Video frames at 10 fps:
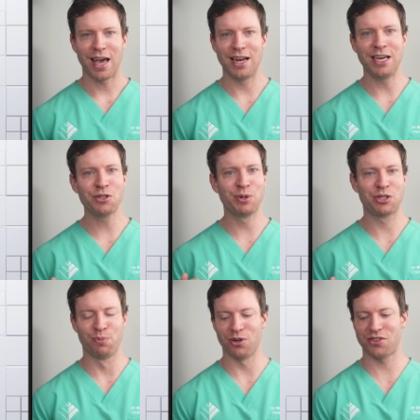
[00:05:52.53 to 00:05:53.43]
And here's where
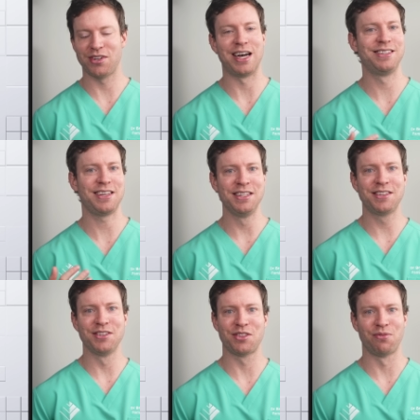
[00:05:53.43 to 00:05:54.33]
sports science
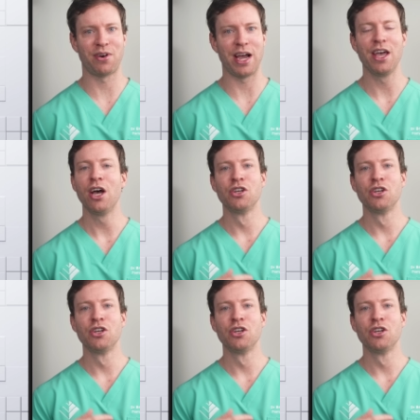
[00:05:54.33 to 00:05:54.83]
enters the fray.